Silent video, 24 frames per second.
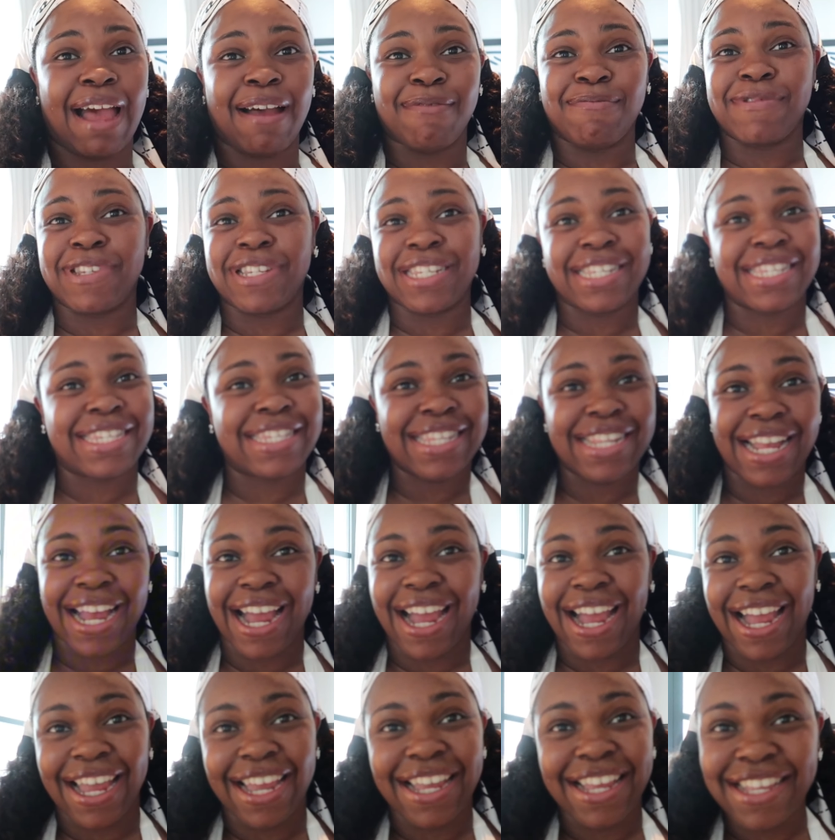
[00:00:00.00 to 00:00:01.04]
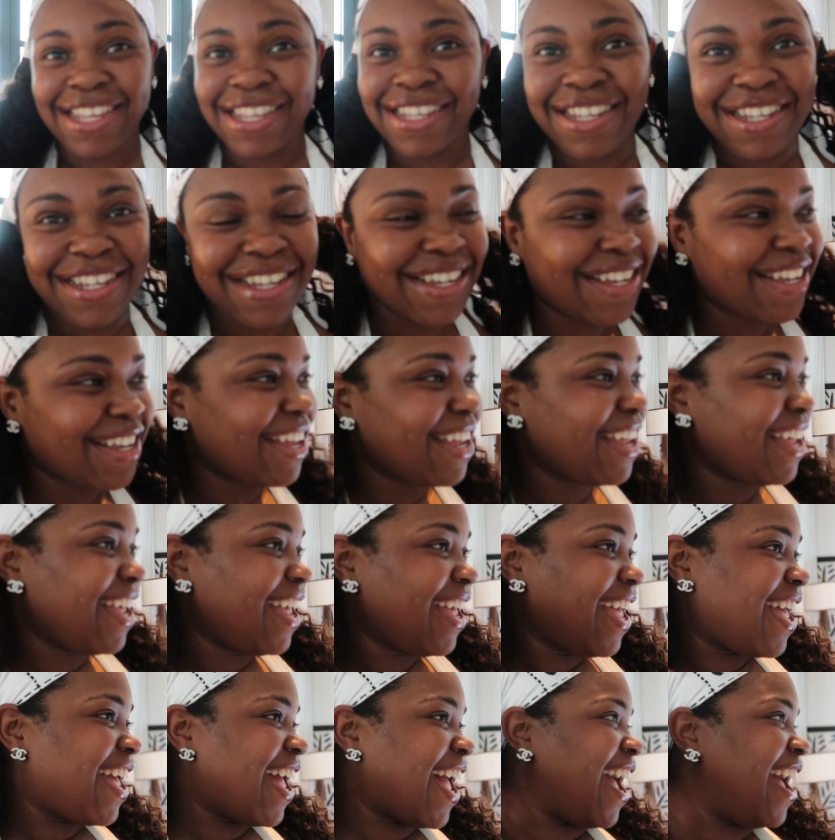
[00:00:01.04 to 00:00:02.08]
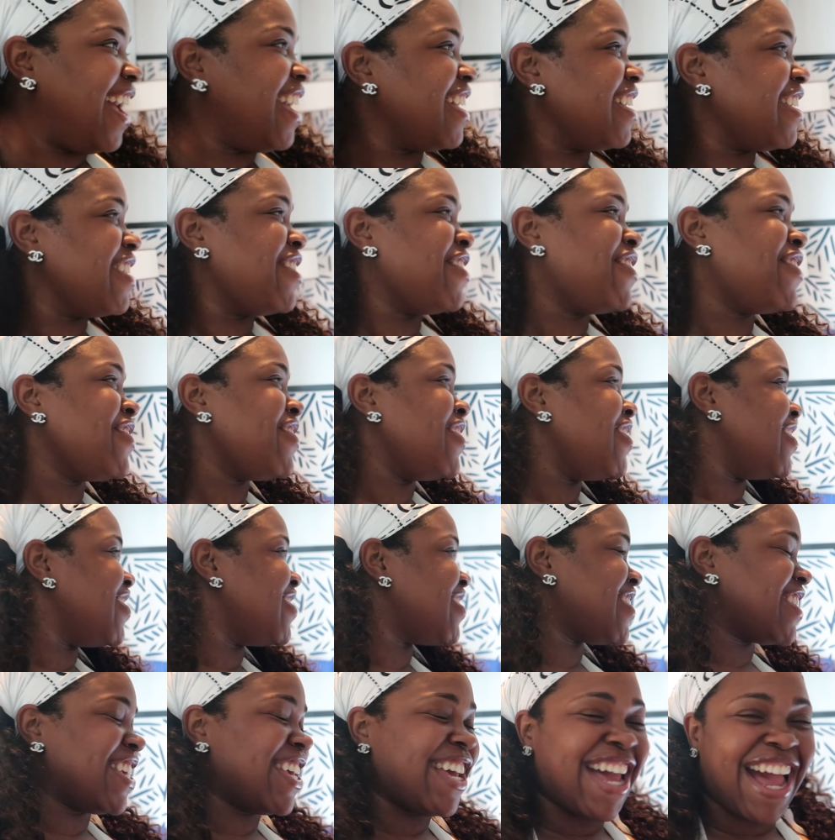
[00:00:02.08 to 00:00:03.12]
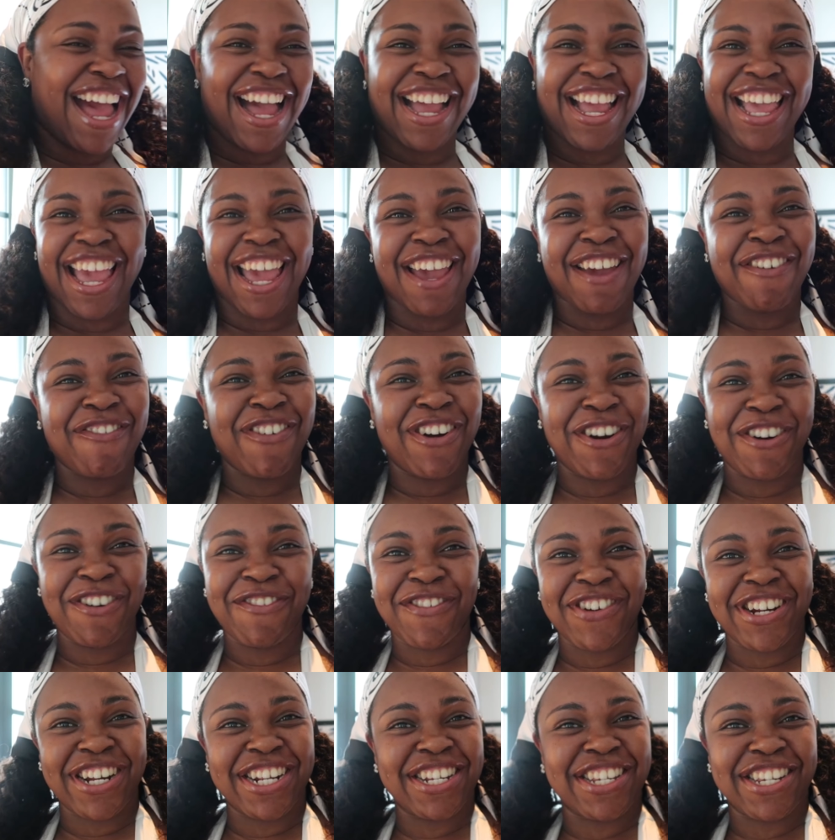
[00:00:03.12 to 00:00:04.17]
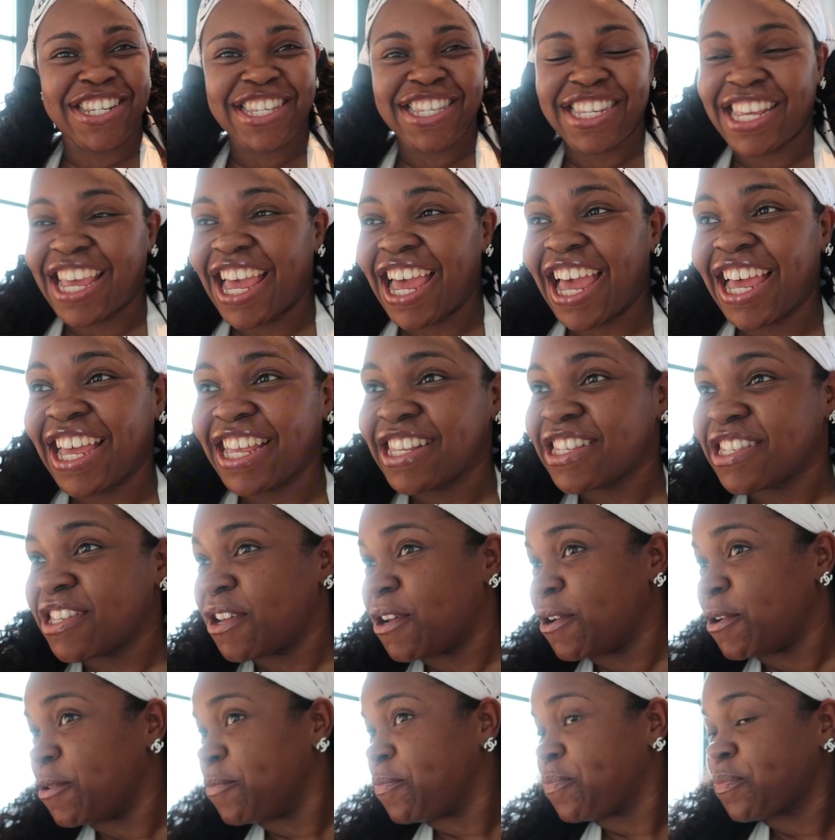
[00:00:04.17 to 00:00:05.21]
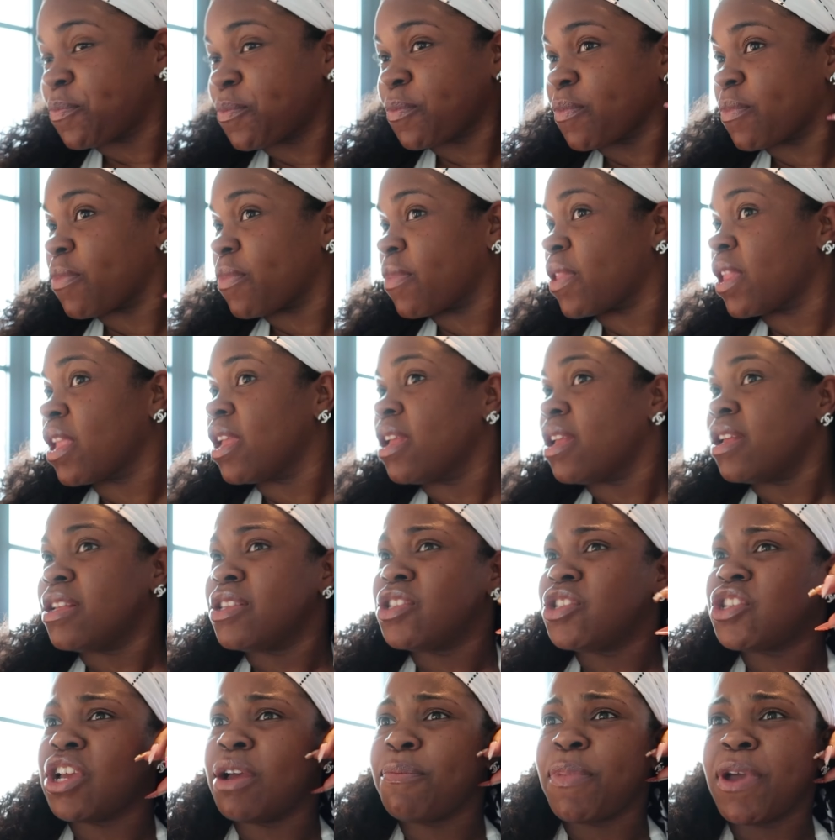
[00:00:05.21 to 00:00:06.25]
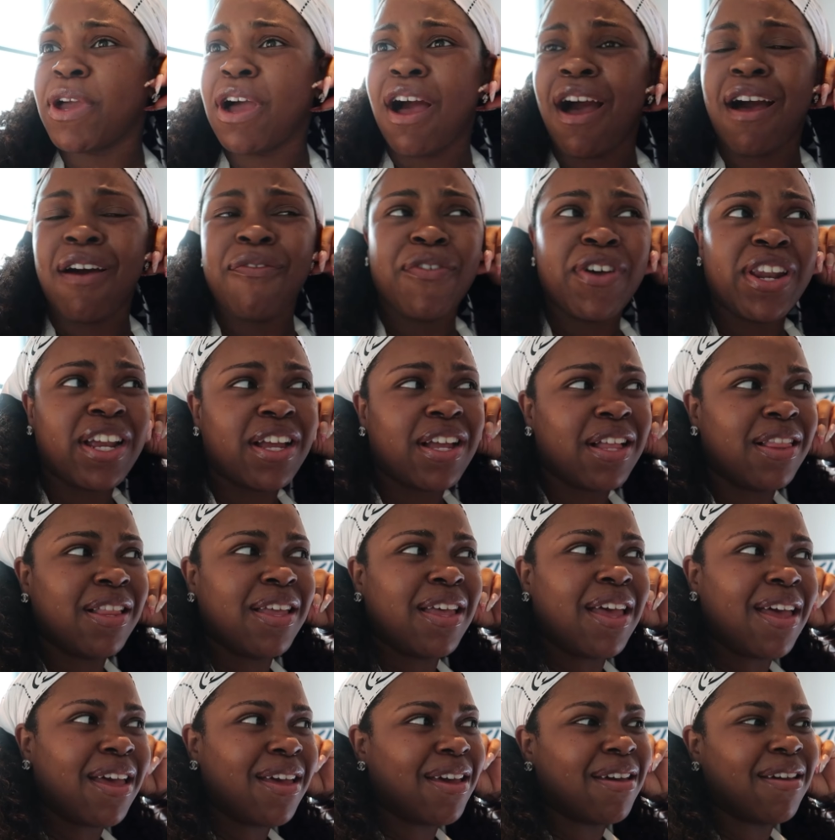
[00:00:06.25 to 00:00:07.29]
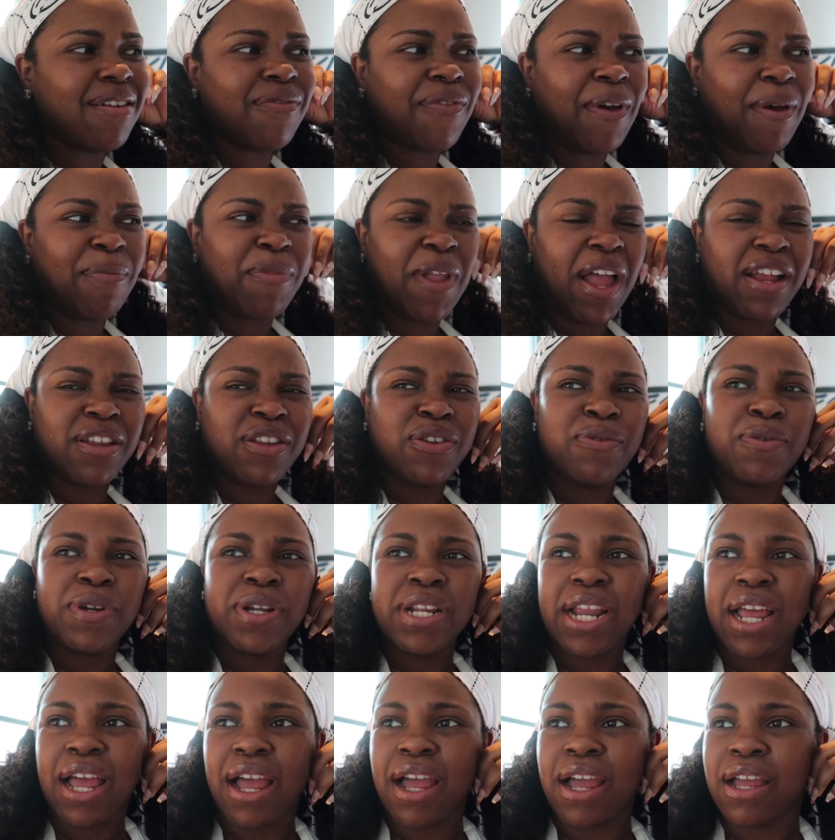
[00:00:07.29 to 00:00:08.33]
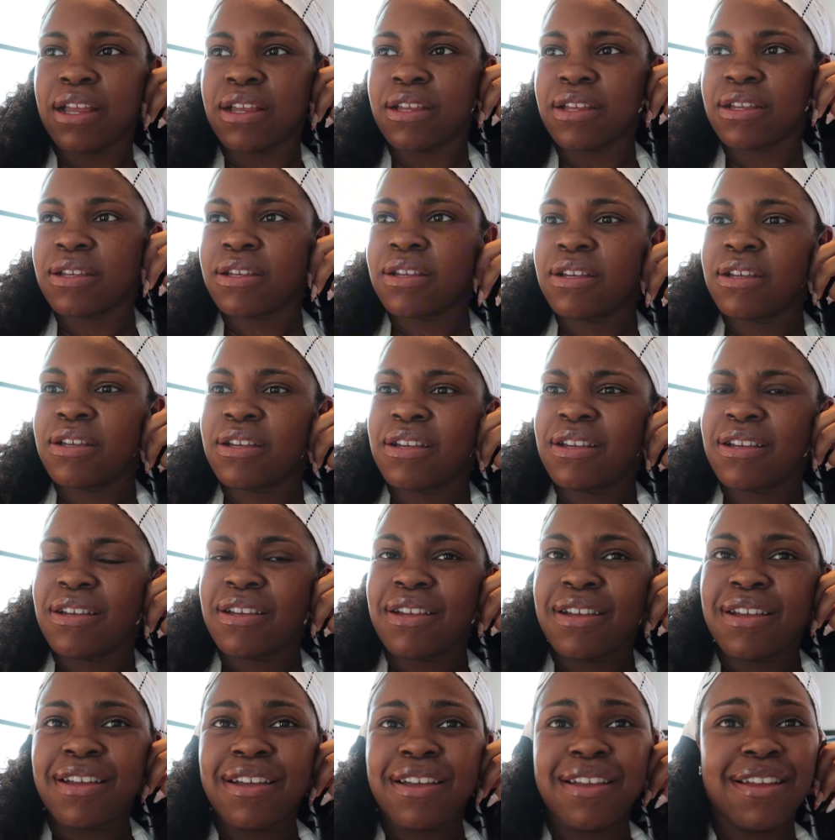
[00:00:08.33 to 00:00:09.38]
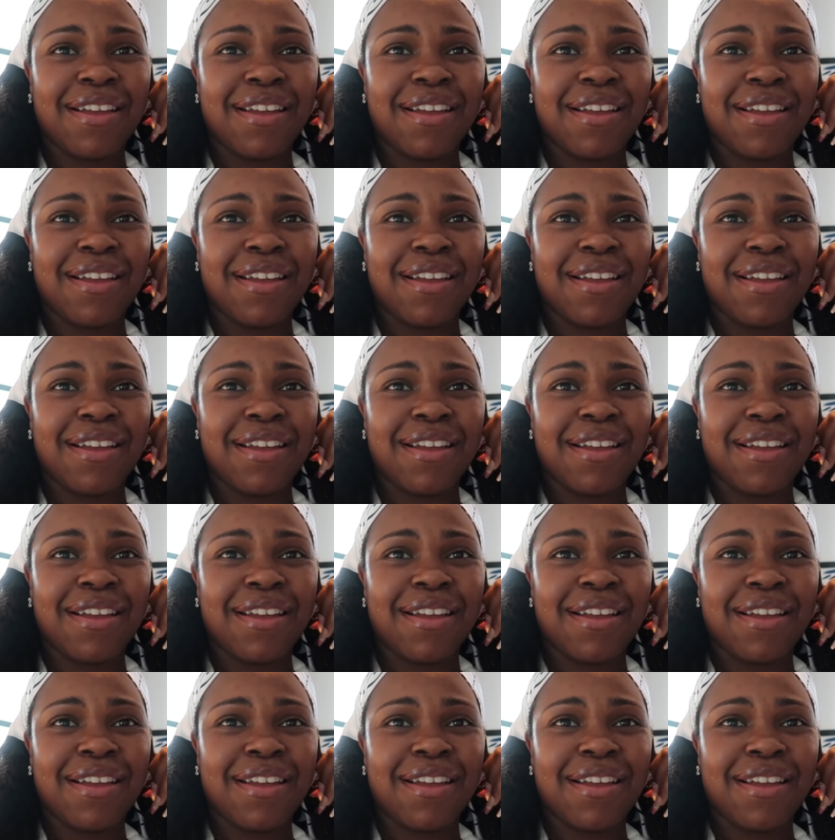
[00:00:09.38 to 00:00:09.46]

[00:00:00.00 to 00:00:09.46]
I'm just not. I, you know what I'm saying? I can't roll with it just yet. so. Gang, gang, Jumping gang, off of the cliff. I'm not doing so that. it's a gang, gang, gang.